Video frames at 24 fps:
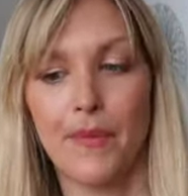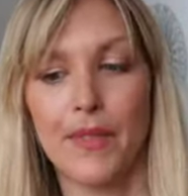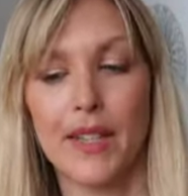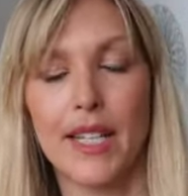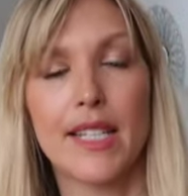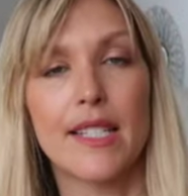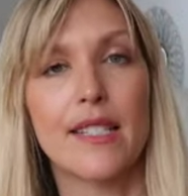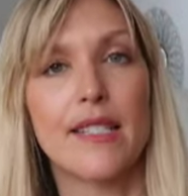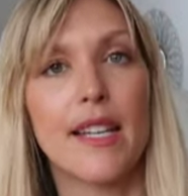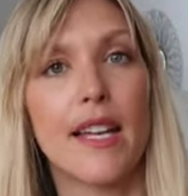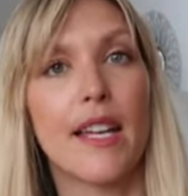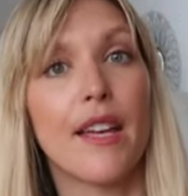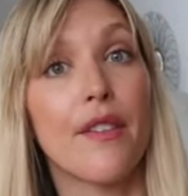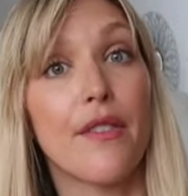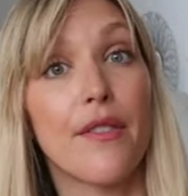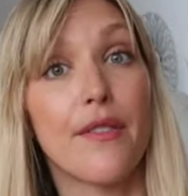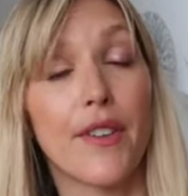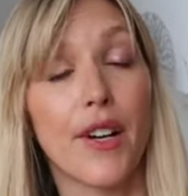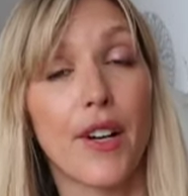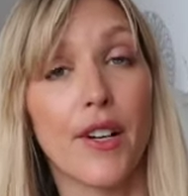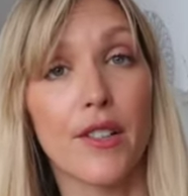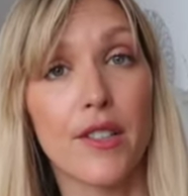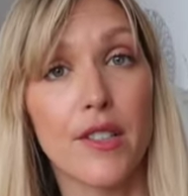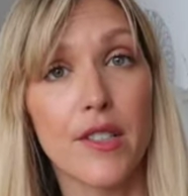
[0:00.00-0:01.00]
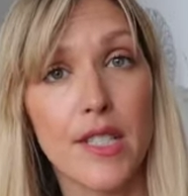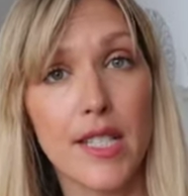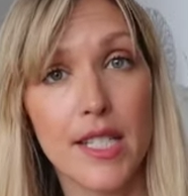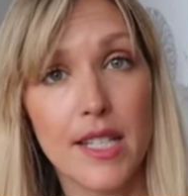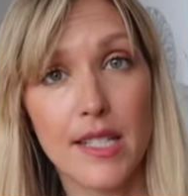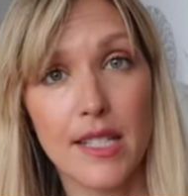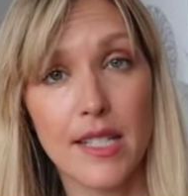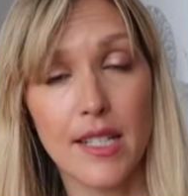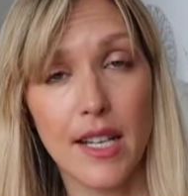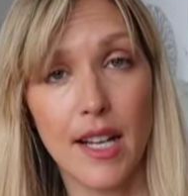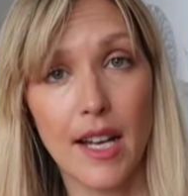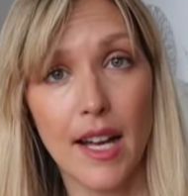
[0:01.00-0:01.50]
let's say it
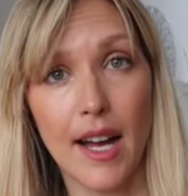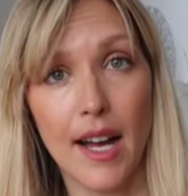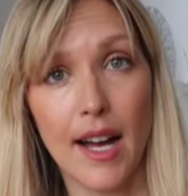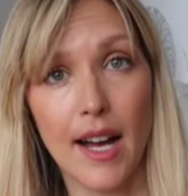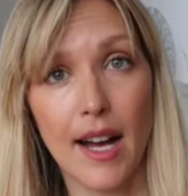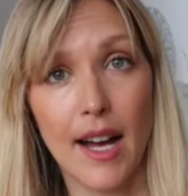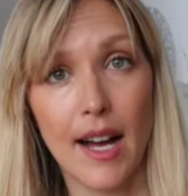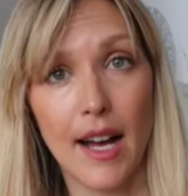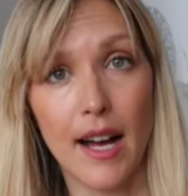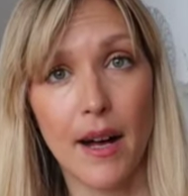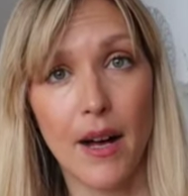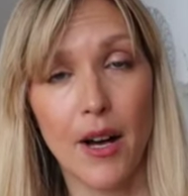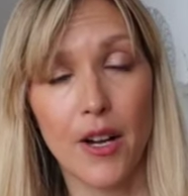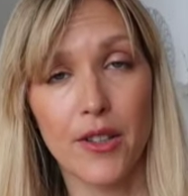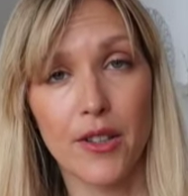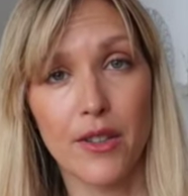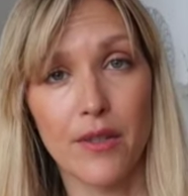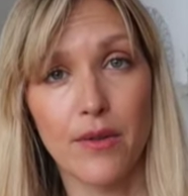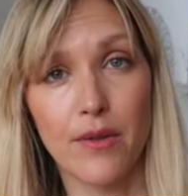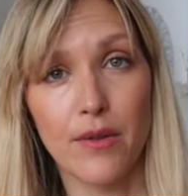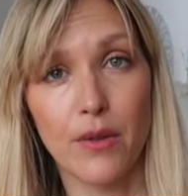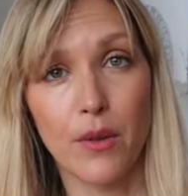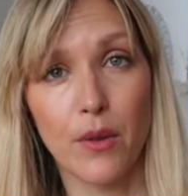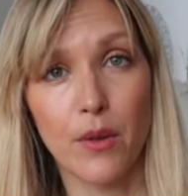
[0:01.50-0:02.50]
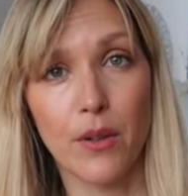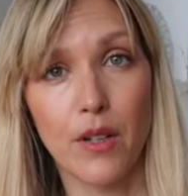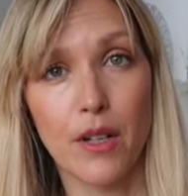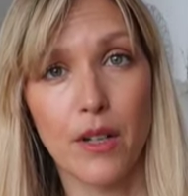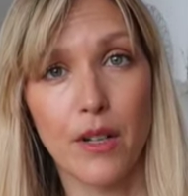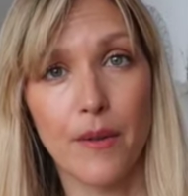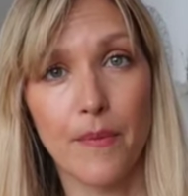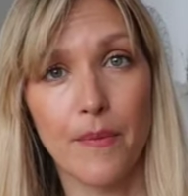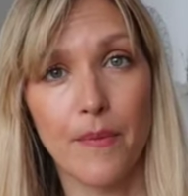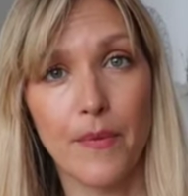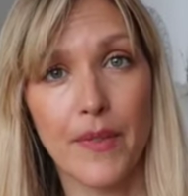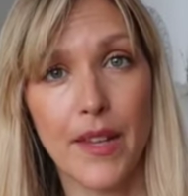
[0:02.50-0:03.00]
falls on the
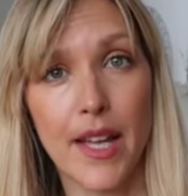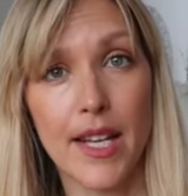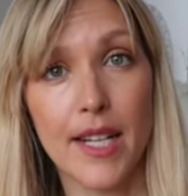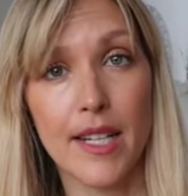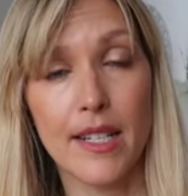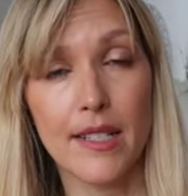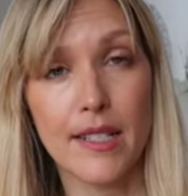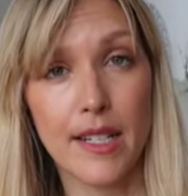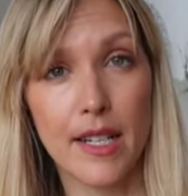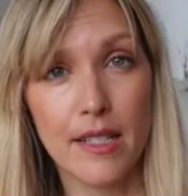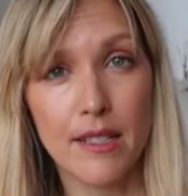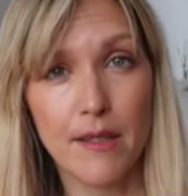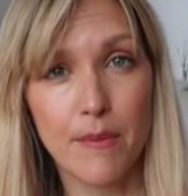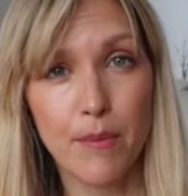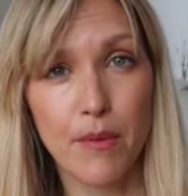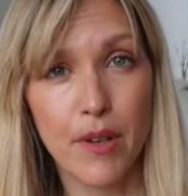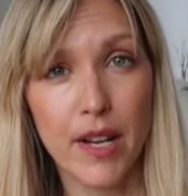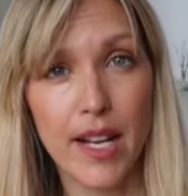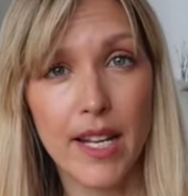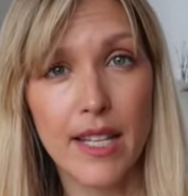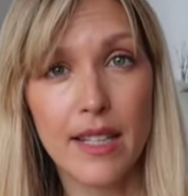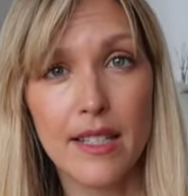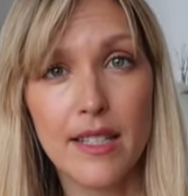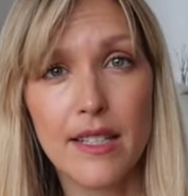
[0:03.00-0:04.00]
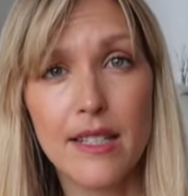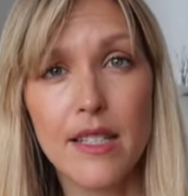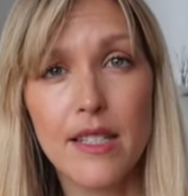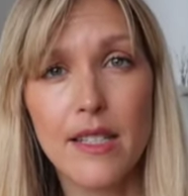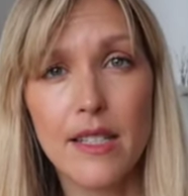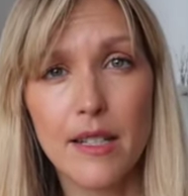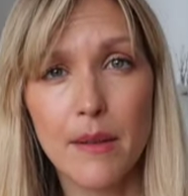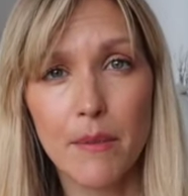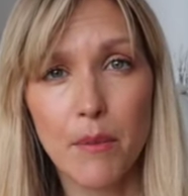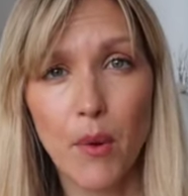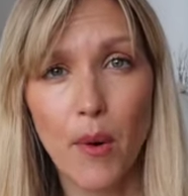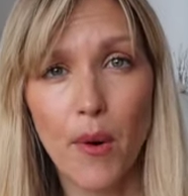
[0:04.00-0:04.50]
floor and it does break, this is
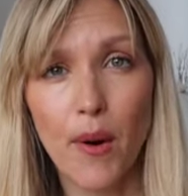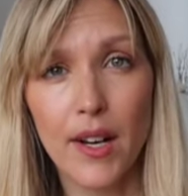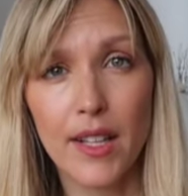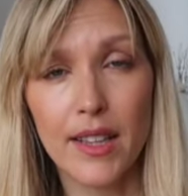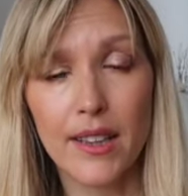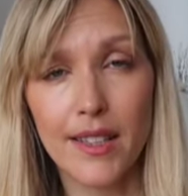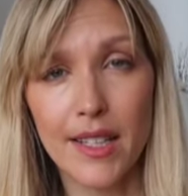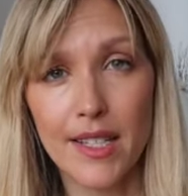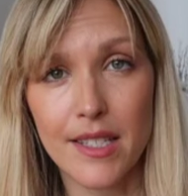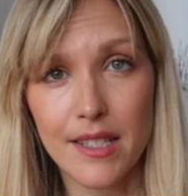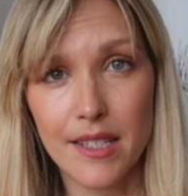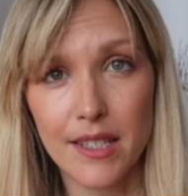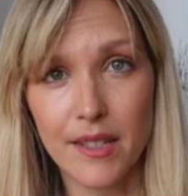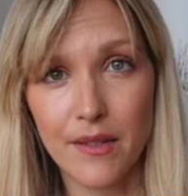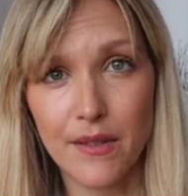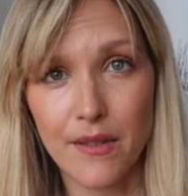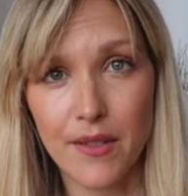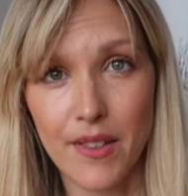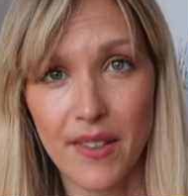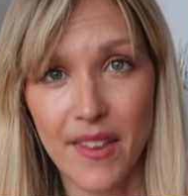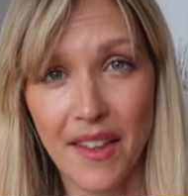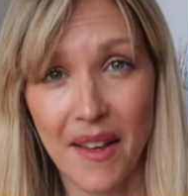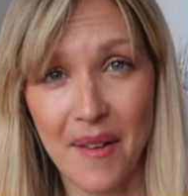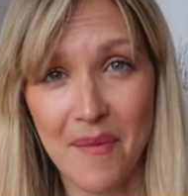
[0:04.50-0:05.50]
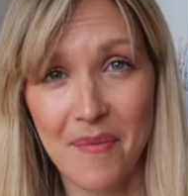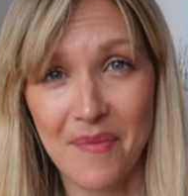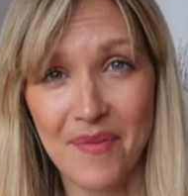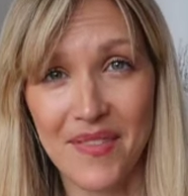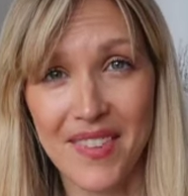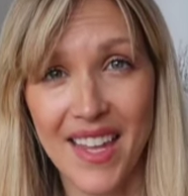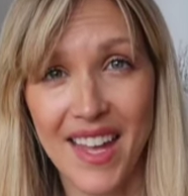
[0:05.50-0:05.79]
an important lesson for them.